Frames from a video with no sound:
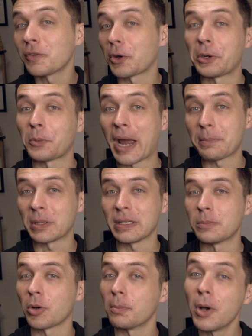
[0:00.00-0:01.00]
very
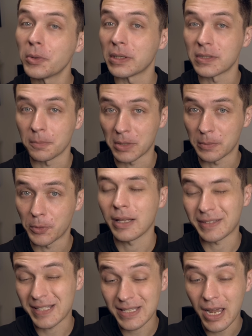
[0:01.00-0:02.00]
rapidly promoted to people.
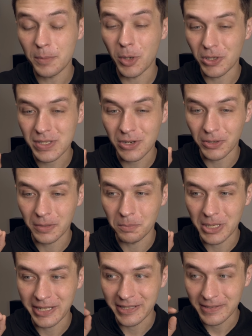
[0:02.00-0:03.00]
Like the sidebar started
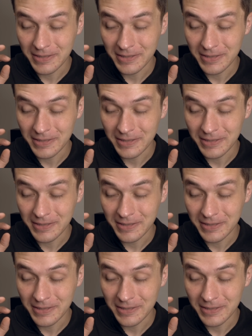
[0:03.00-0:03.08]
being